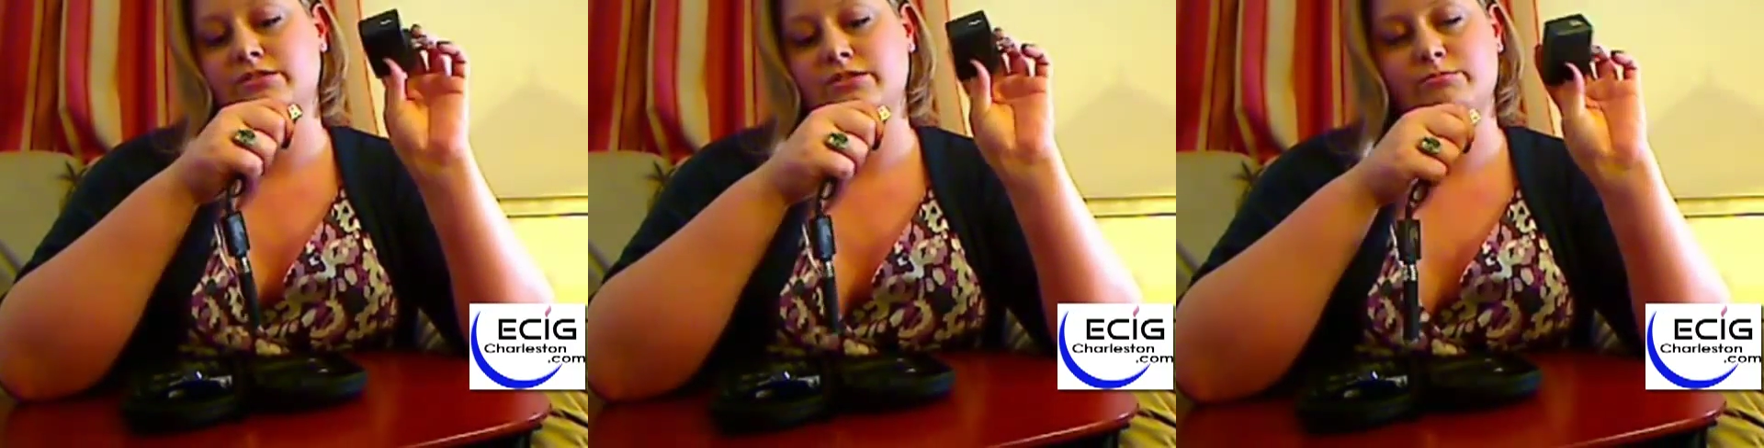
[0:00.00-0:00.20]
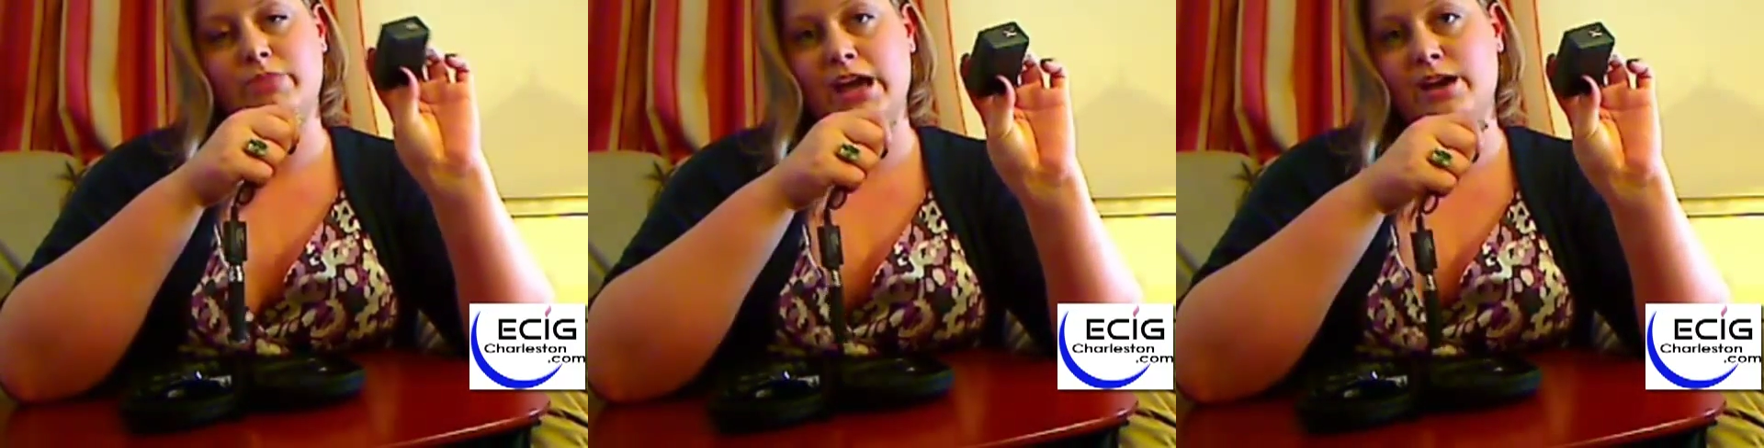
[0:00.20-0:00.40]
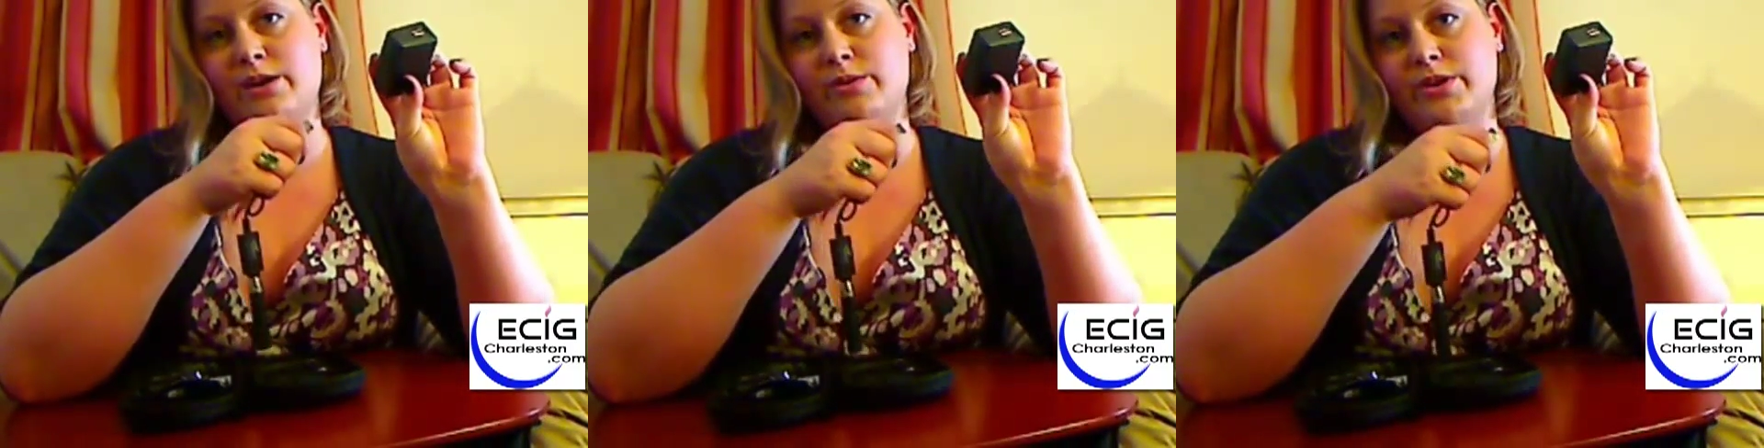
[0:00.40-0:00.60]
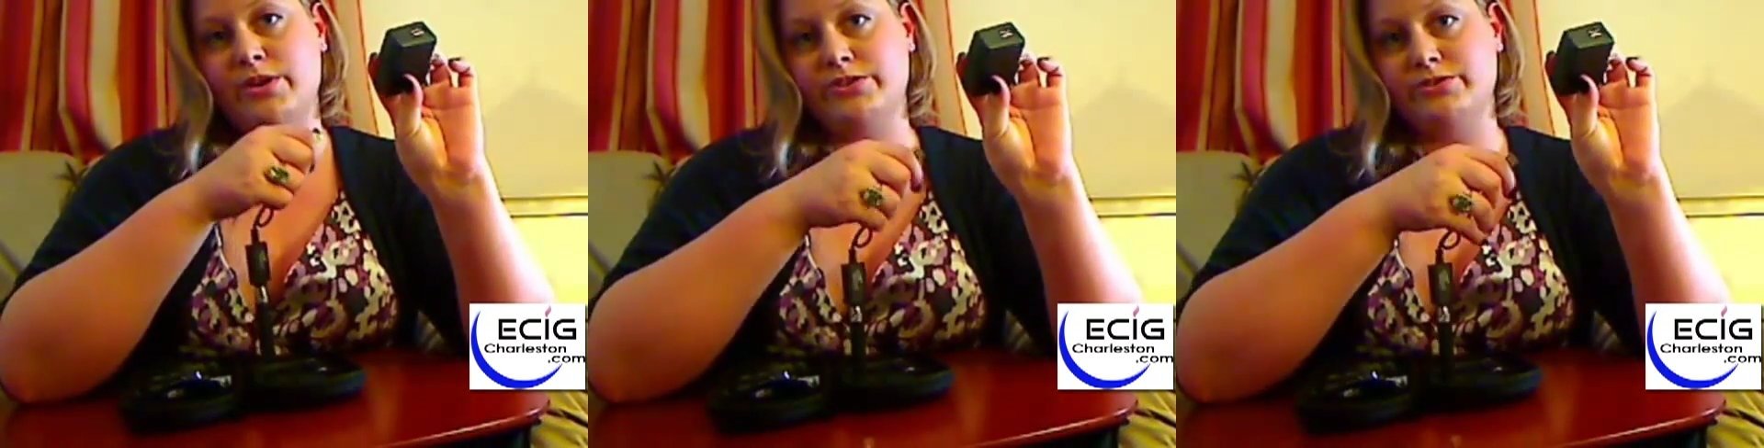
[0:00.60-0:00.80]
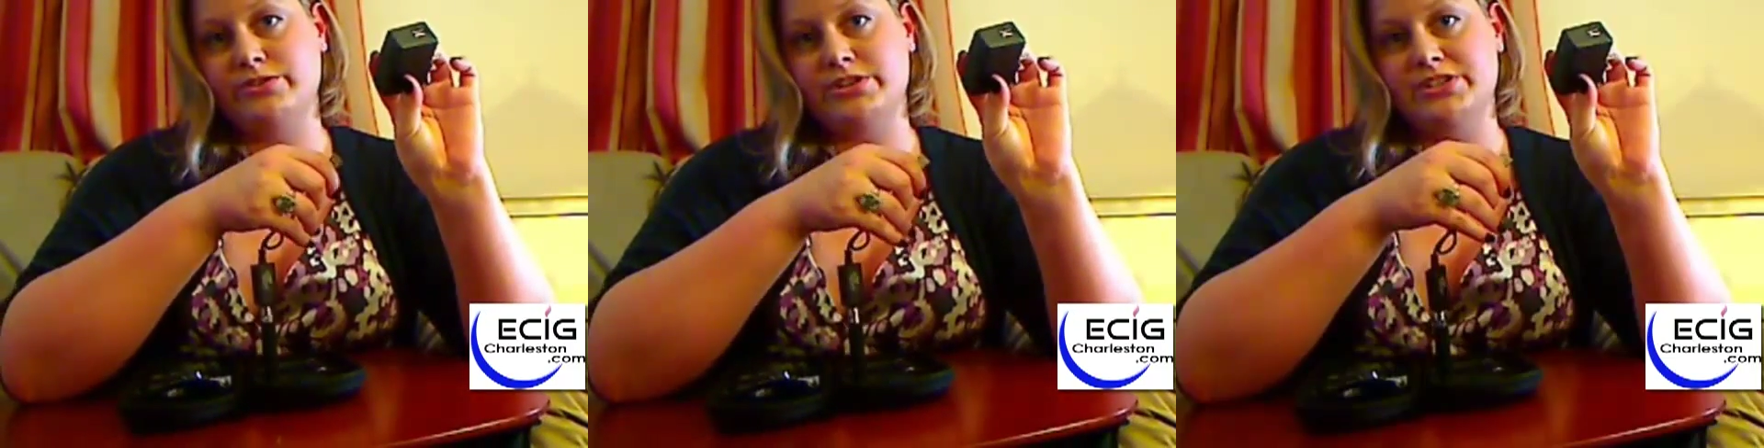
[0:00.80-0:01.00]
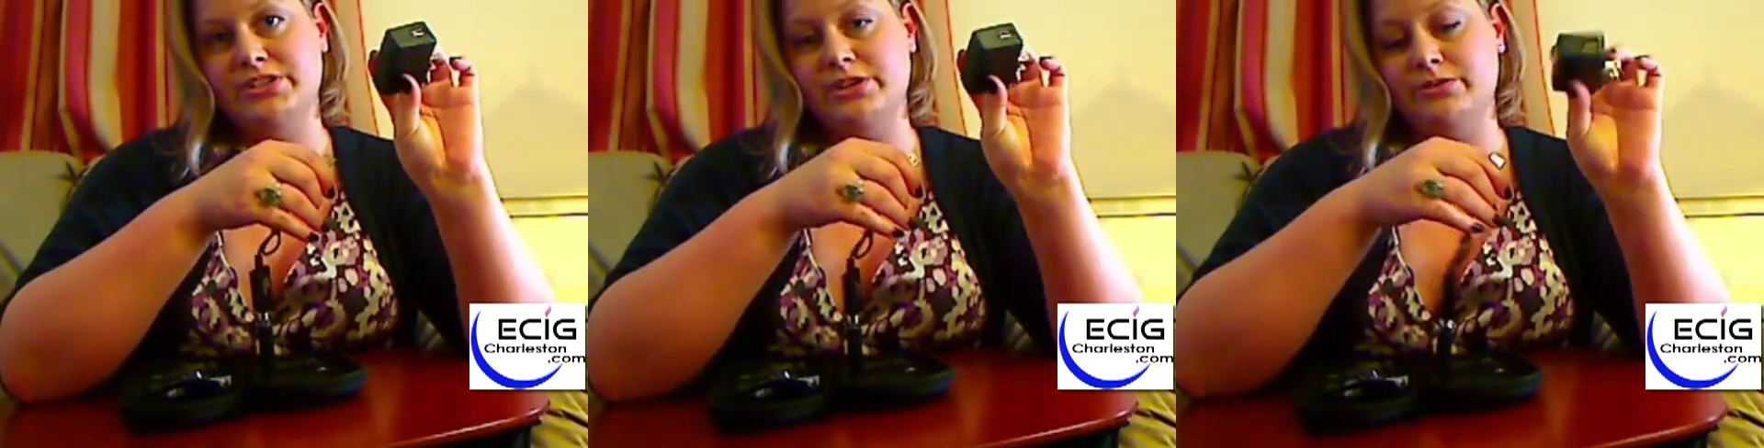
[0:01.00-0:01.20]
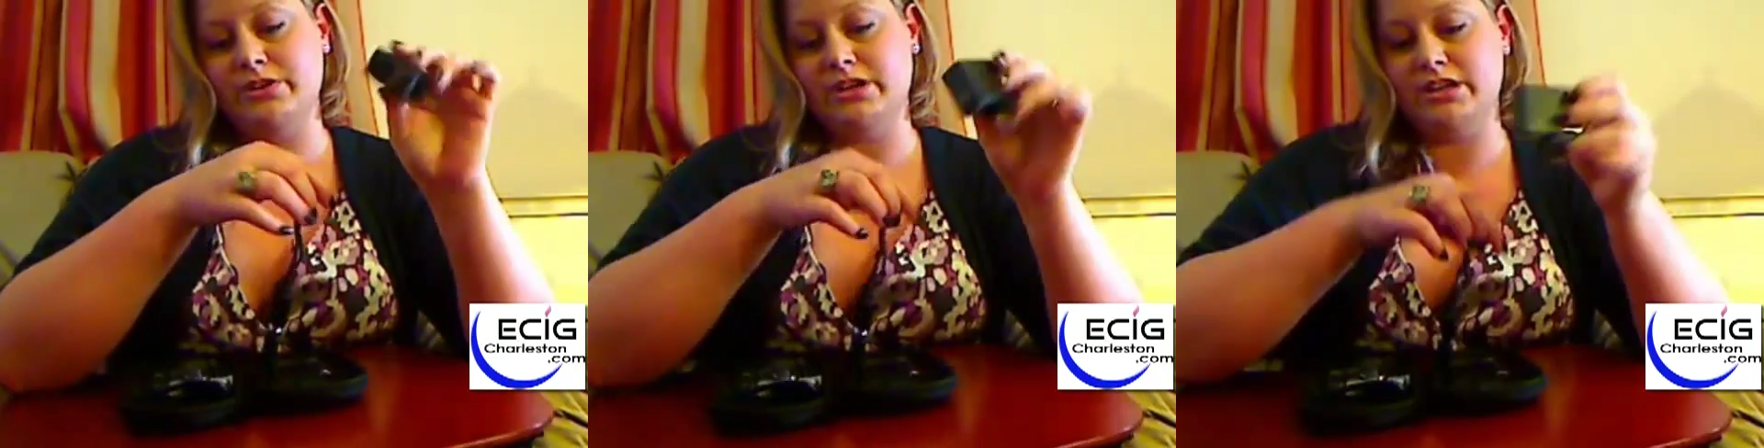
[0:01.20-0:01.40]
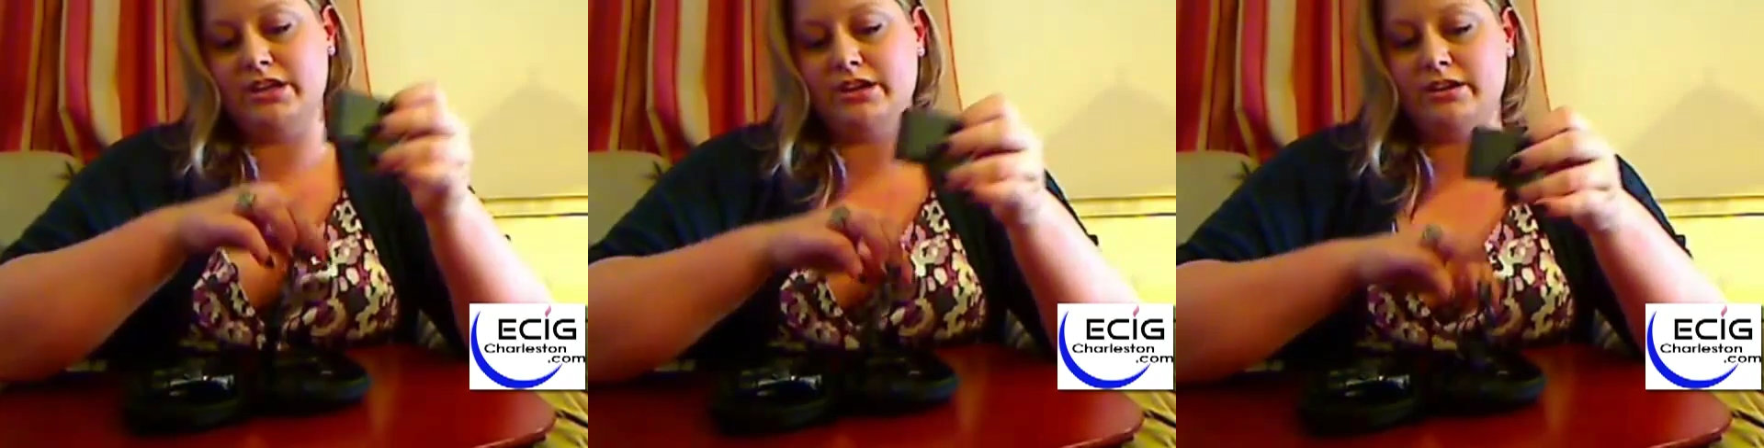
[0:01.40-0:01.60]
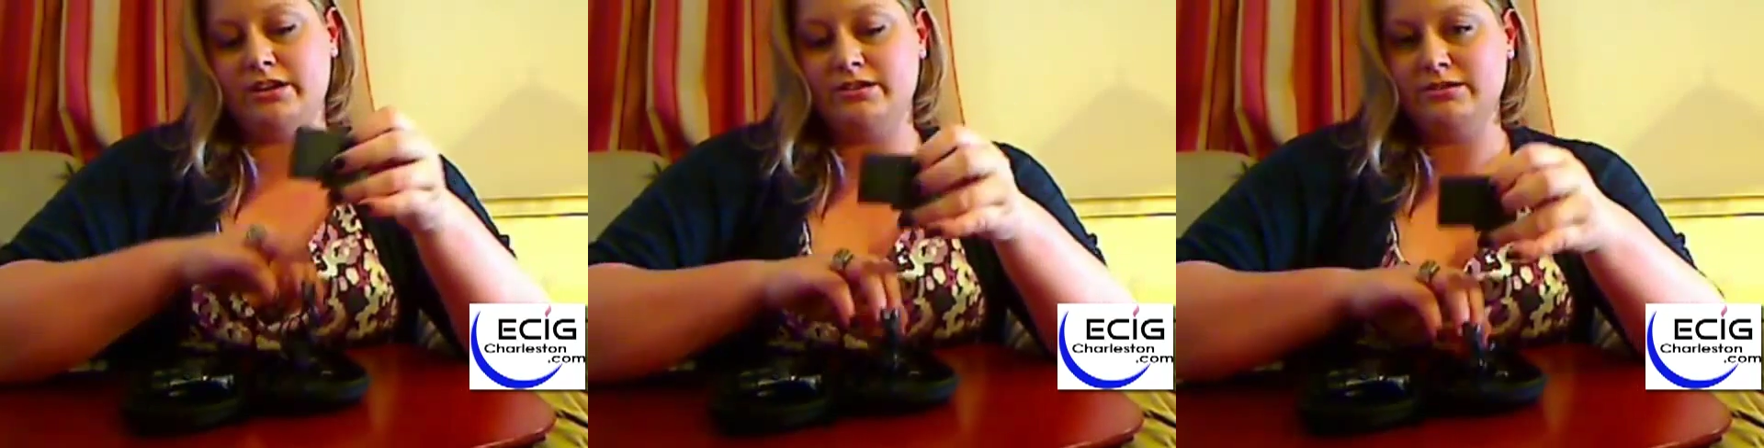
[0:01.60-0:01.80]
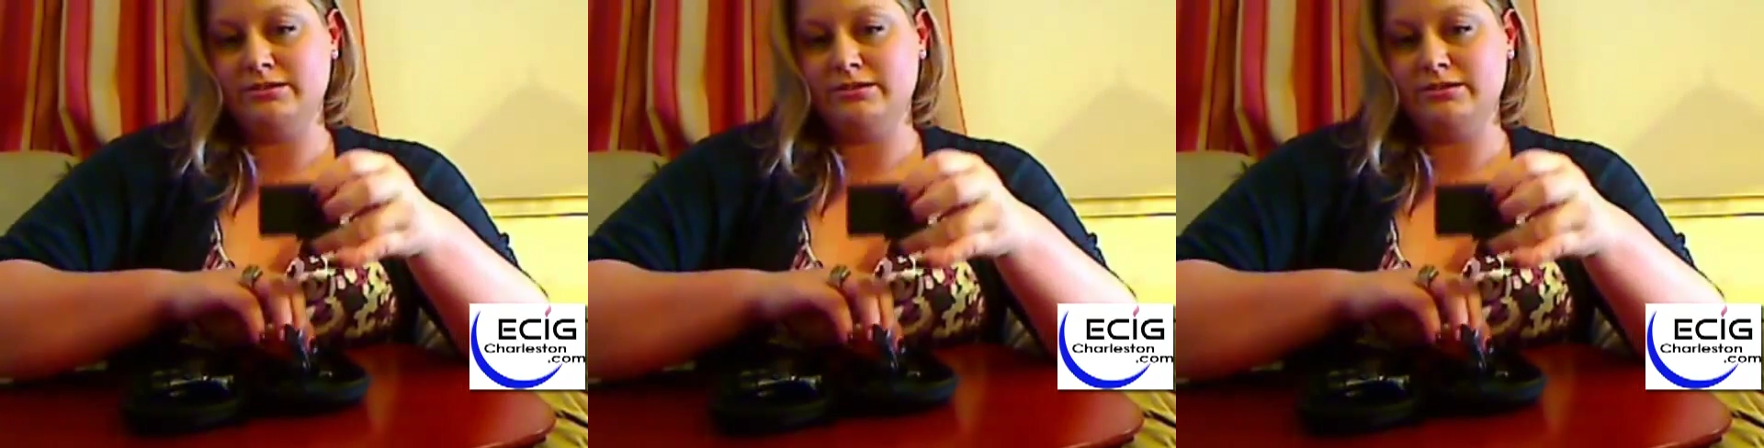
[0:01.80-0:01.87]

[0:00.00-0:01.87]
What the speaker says: power through this unit here.